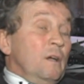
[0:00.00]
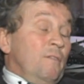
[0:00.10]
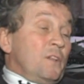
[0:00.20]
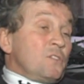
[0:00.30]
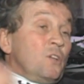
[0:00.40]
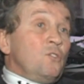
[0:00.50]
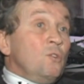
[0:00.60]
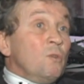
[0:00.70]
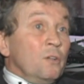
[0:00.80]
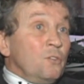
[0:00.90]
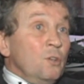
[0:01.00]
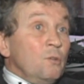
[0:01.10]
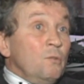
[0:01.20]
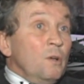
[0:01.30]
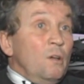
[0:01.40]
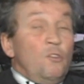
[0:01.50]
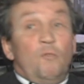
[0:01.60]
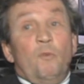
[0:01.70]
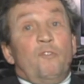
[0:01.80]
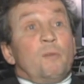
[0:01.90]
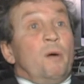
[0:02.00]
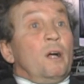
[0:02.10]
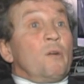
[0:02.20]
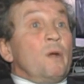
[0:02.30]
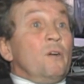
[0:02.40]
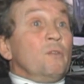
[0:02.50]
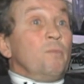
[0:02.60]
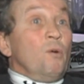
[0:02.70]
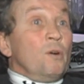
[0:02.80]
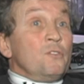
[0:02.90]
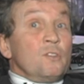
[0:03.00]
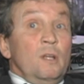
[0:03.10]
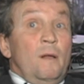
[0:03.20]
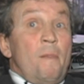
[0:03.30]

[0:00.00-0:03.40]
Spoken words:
of, let's say, 2-1-2, you've moved the puck around the boards.